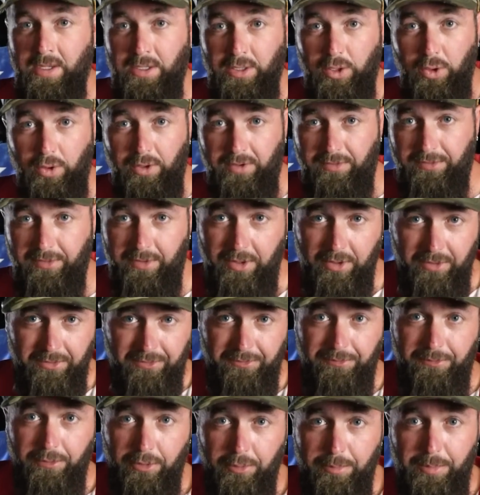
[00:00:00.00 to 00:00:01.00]
Good excuse
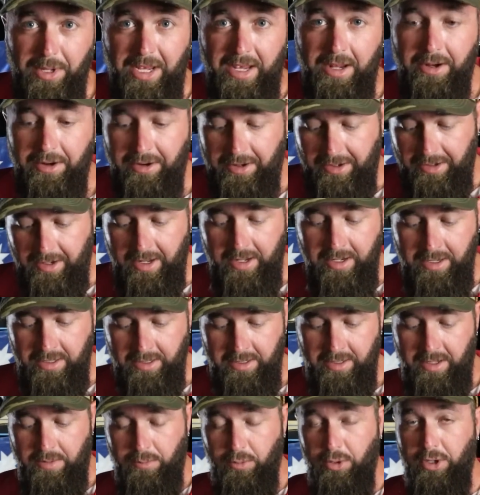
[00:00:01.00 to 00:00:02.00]
for a beer, and
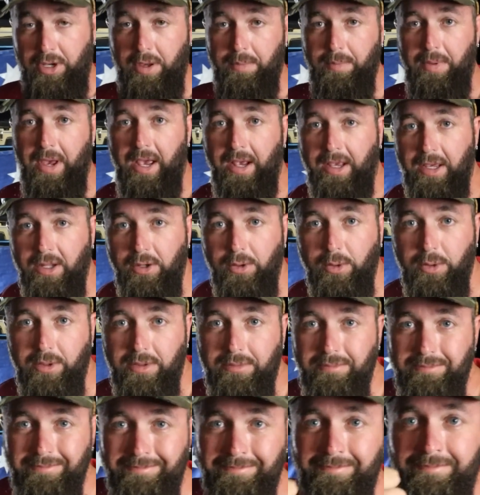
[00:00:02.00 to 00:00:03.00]
then we'll get back into it.